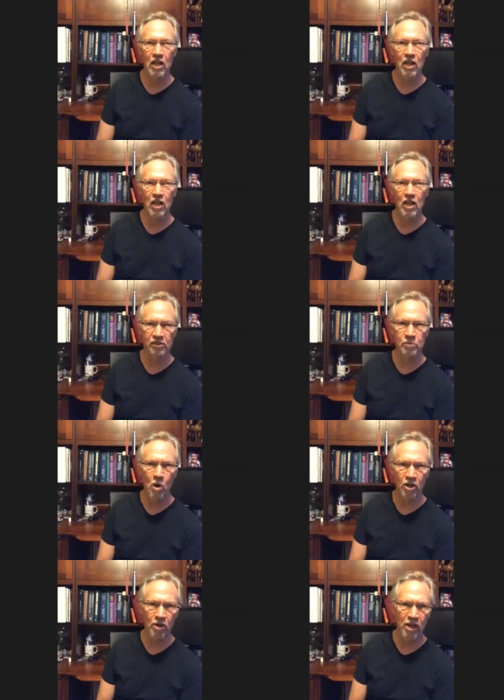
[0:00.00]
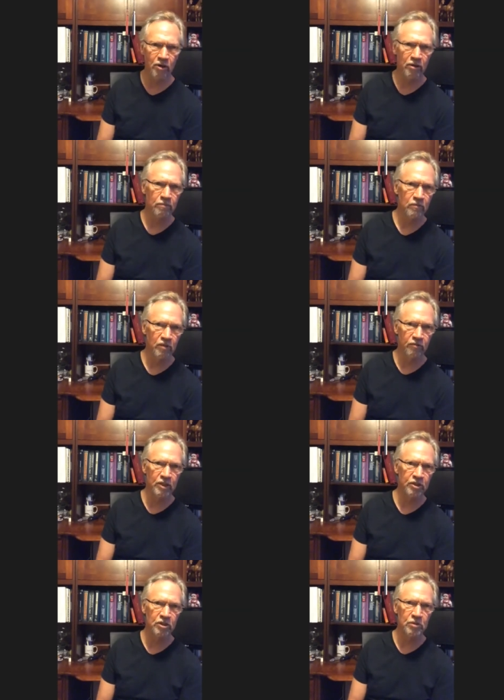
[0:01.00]
is a smart trainer, the
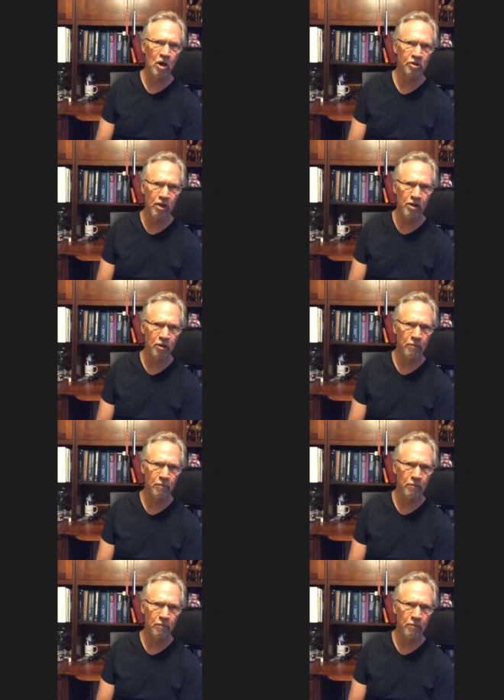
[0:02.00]
friction smart trainer?